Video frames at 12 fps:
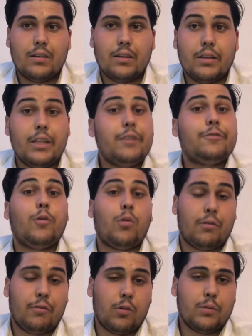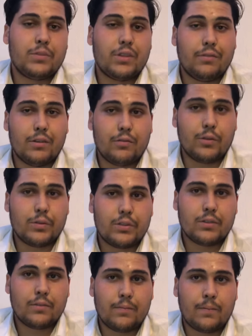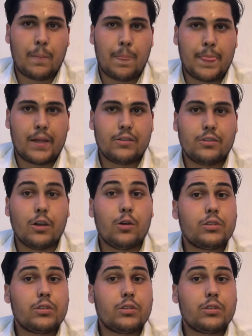The four forms of influence. So